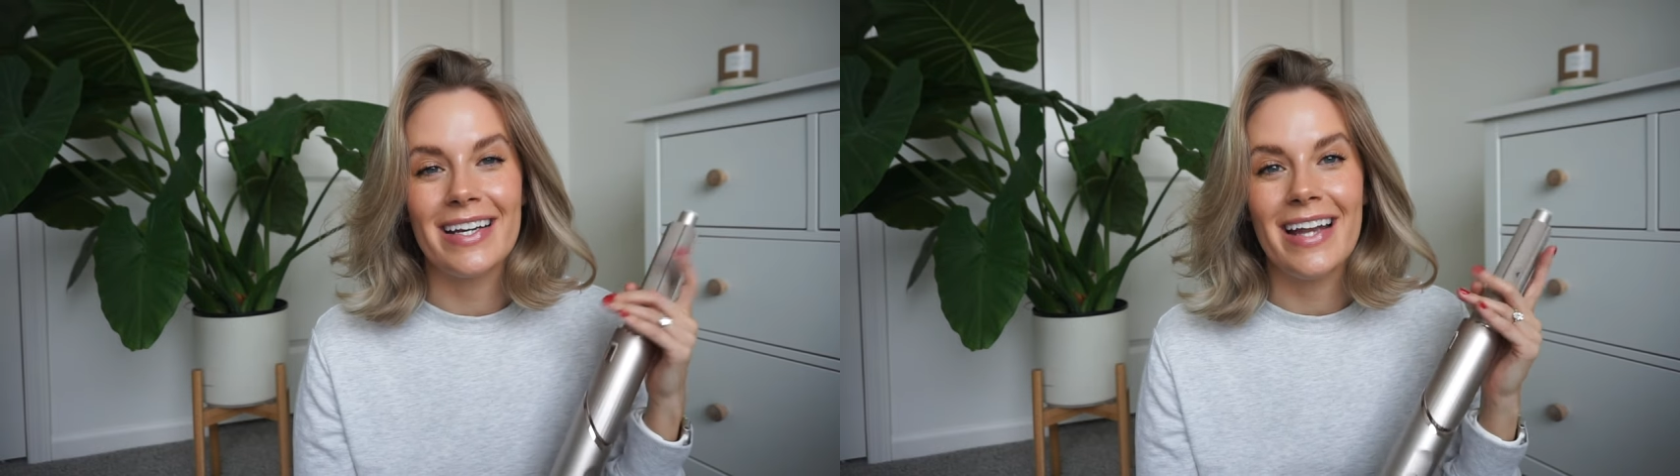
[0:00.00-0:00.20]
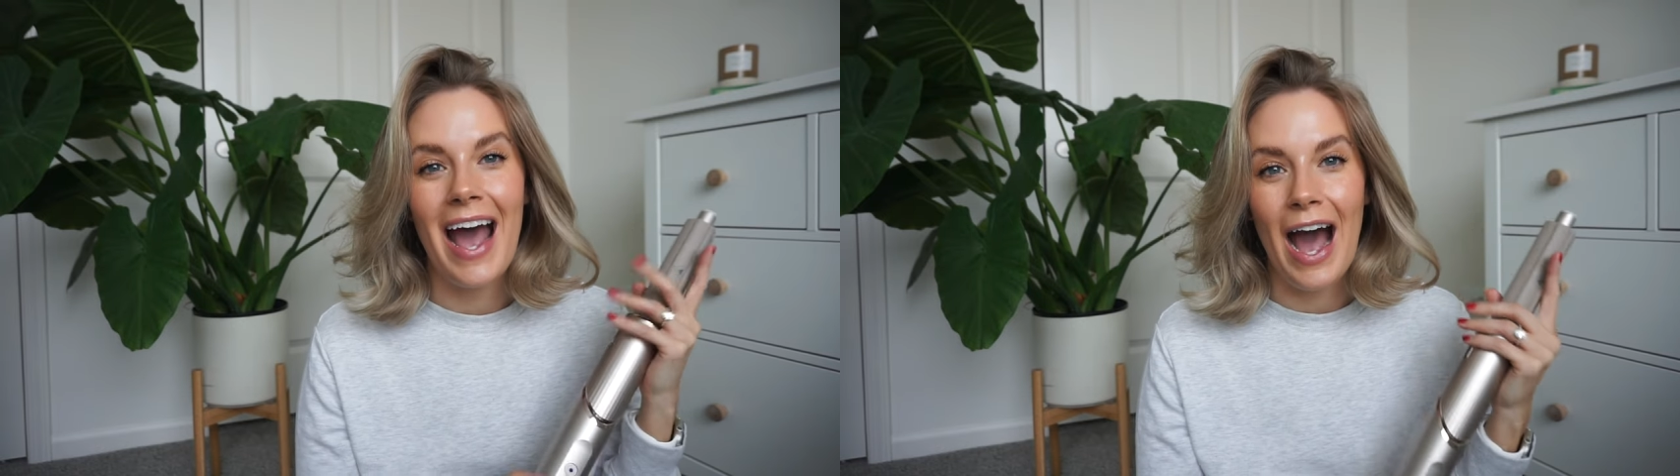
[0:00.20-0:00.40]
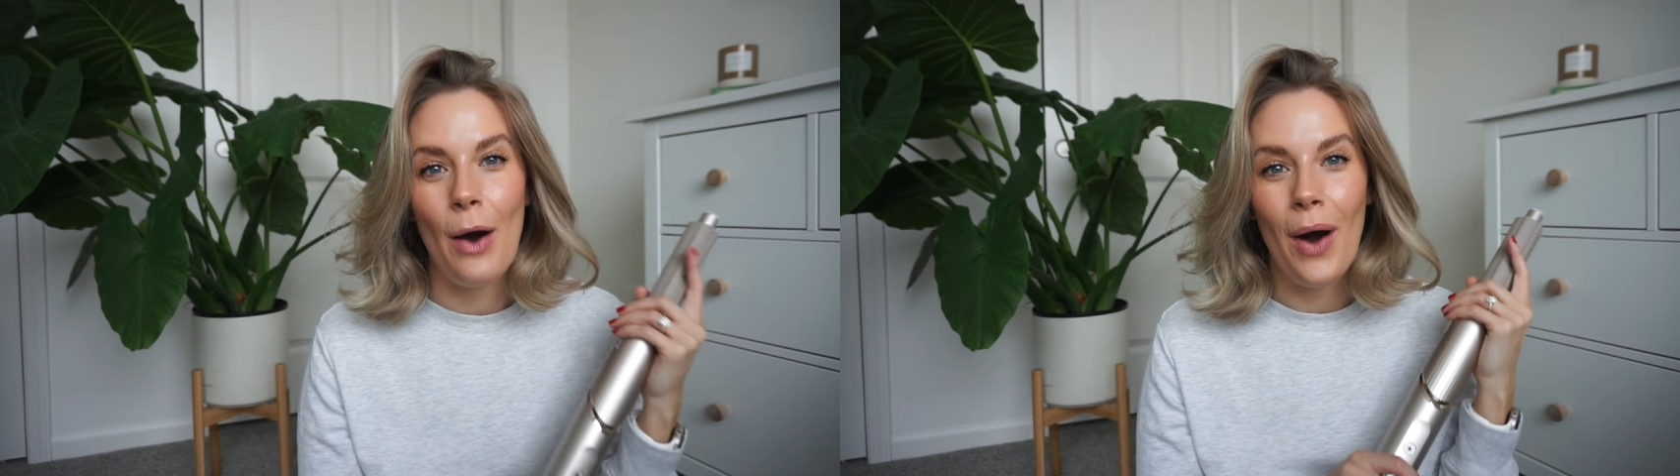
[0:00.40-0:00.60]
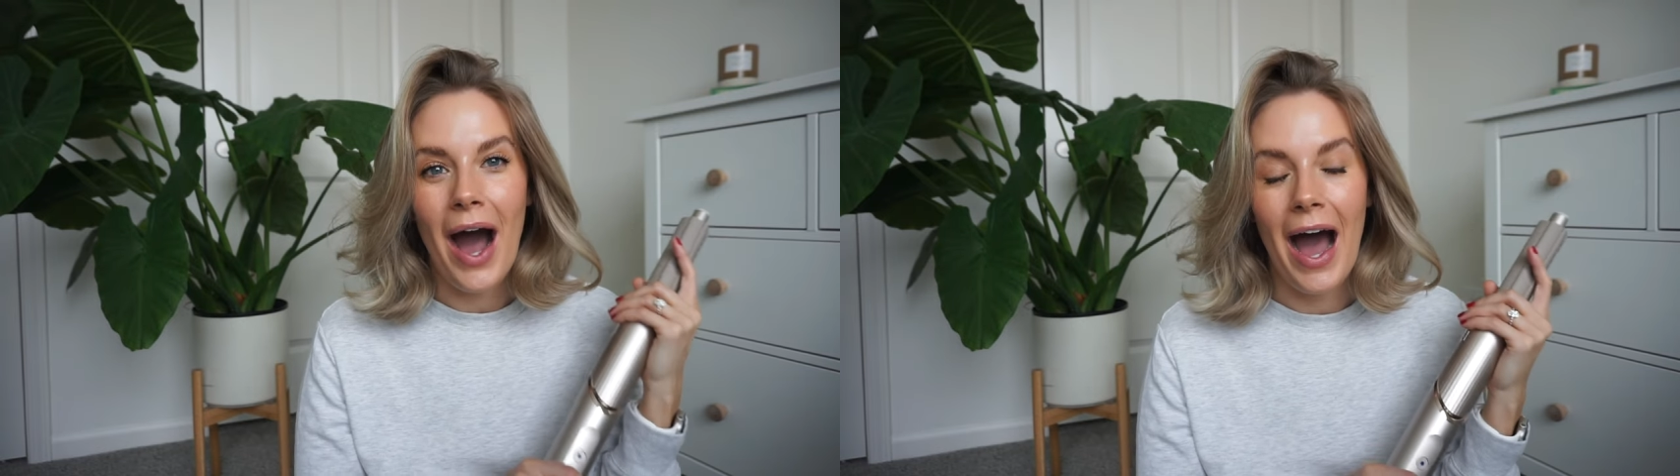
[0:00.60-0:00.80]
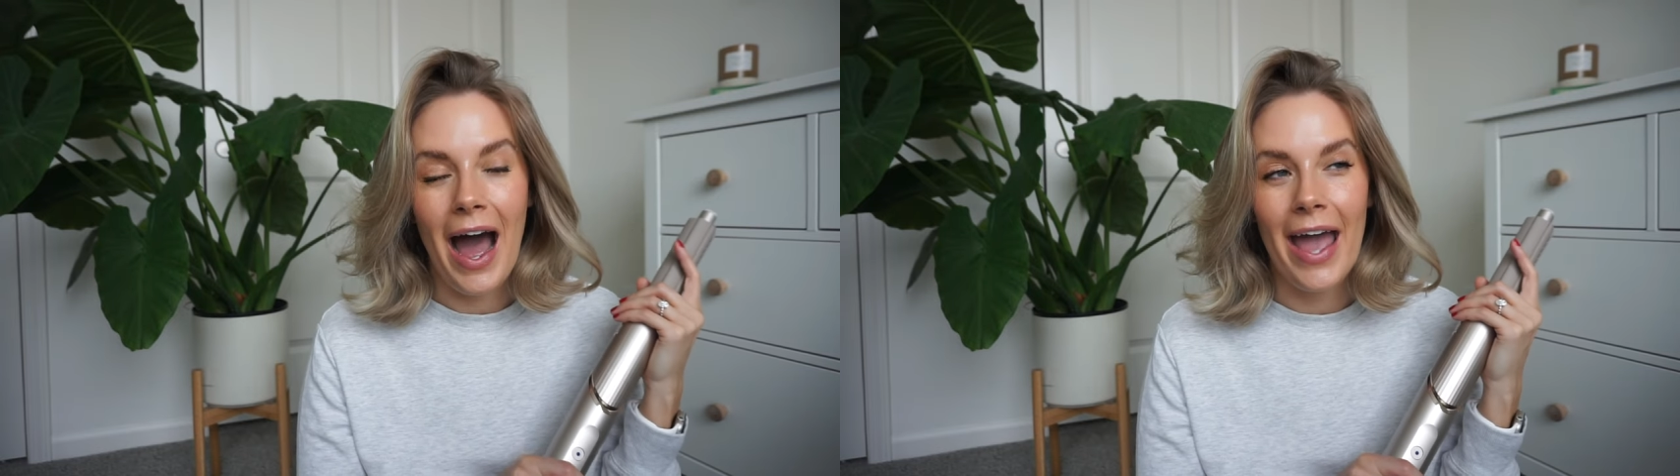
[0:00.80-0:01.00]
and how
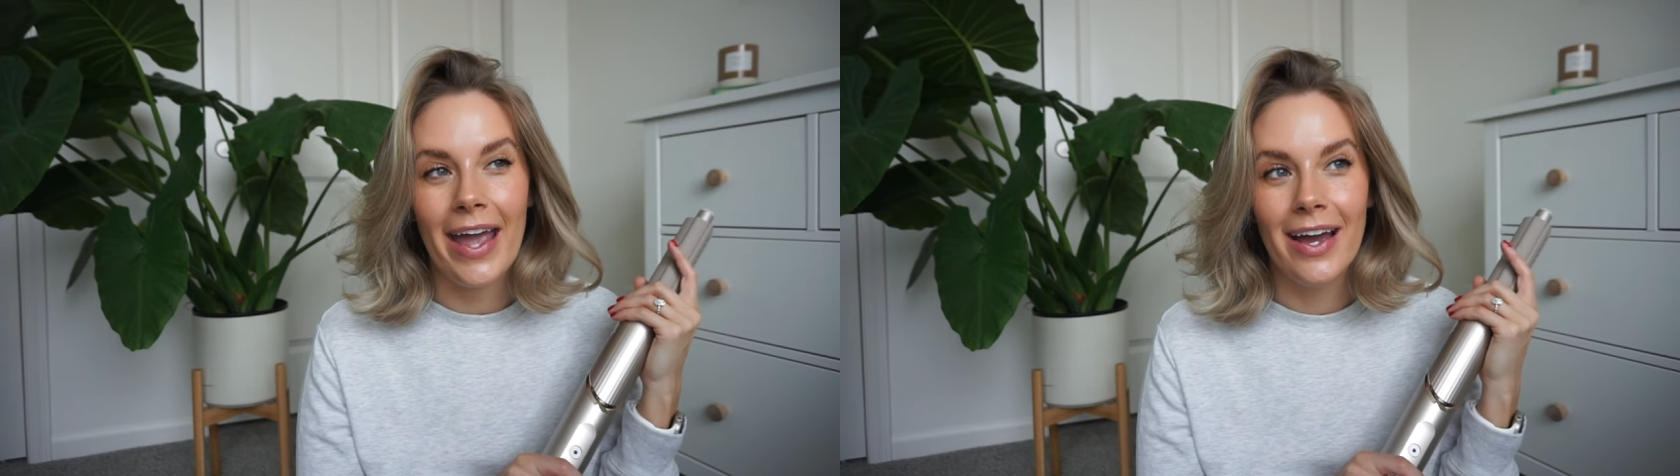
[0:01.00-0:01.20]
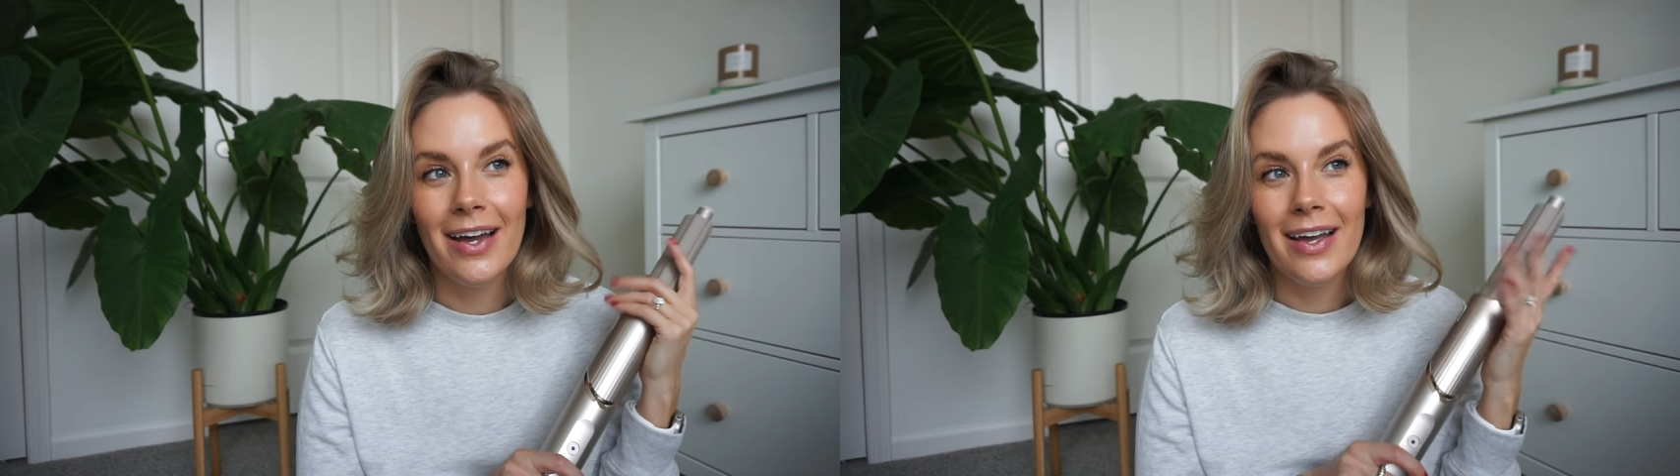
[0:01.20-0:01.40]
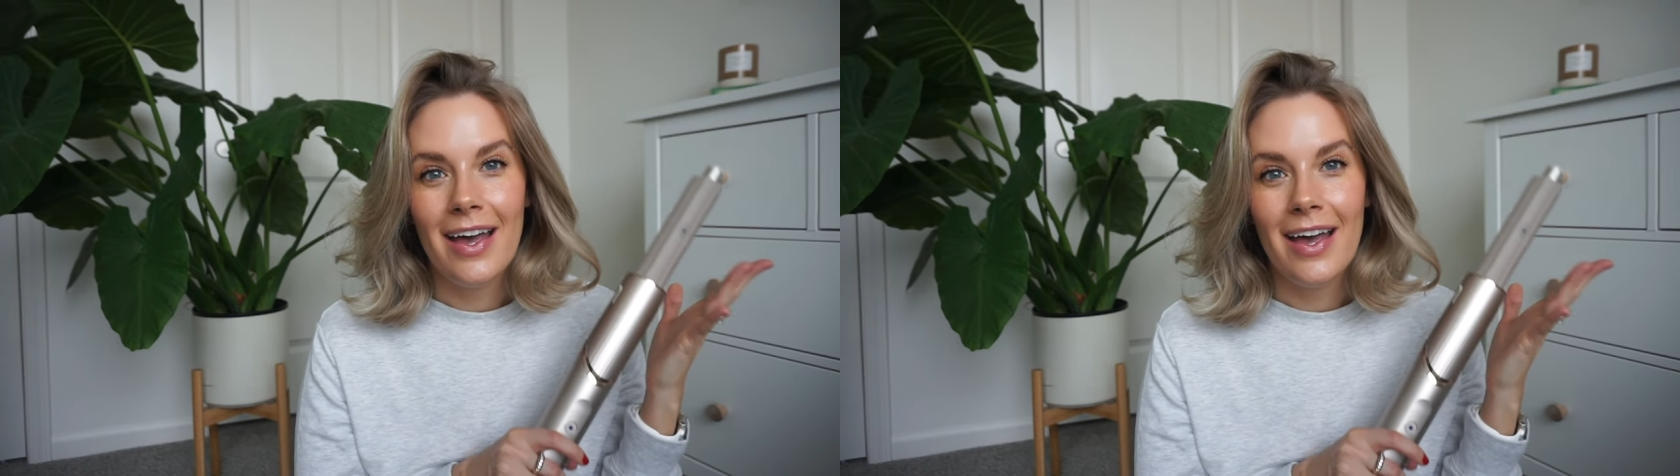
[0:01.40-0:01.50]
I